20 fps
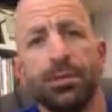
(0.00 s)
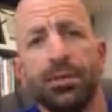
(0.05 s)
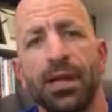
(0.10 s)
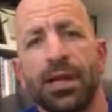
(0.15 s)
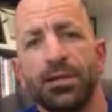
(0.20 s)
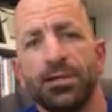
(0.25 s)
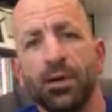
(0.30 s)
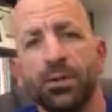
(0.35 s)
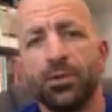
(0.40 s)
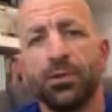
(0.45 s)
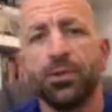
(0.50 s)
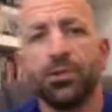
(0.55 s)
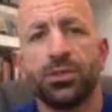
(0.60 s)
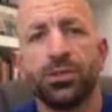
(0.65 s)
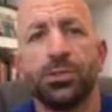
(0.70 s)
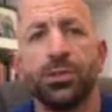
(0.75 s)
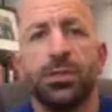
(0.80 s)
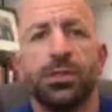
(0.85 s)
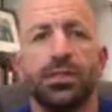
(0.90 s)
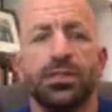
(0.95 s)
but I don't do
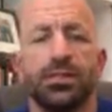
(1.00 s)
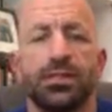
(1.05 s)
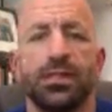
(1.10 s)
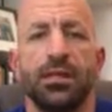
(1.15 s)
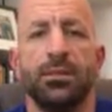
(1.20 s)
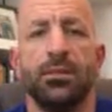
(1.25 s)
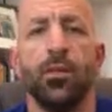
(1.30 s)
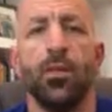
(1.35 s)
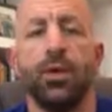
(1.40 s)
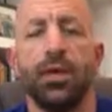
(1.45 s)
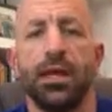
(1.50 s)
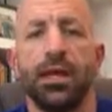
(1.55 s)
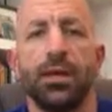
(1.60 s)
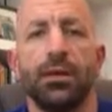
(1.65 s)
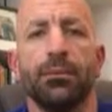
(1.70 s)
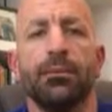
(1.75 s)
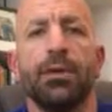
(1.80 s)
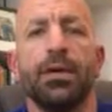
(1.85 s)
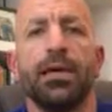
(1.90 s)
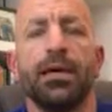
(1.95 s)
smoothies in the
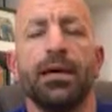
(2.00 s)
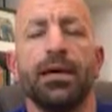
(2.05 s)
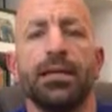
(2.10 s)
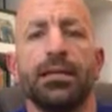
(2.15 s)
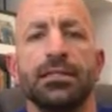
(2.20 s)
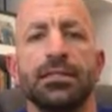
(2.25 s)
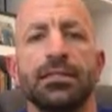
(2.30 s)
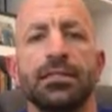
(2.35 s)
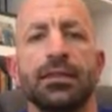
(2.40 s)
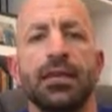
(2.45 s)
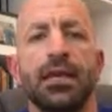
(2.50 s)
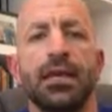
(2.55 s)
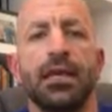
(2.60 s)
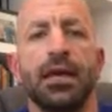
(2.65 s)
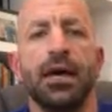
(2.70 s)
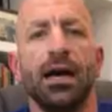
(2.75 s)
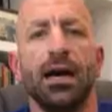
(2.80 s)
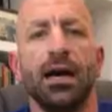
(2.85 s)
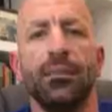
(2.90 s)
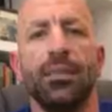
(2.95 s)
morning because
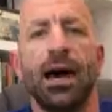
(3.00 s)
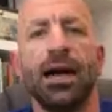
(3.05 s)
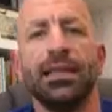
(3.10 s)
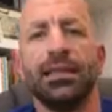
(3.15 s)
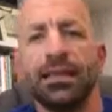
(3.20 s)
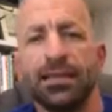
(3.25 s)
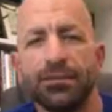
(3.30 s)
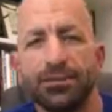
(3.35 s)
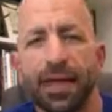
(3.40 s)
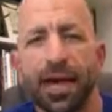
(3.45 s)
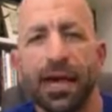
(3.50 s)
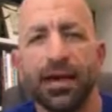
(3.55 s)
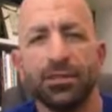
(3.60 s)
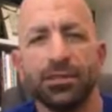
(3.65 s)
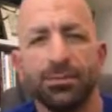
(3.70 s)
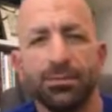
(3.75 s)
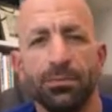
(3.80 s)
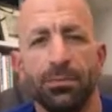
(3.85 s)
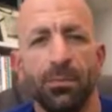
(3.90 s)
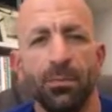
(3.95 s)
I leave the house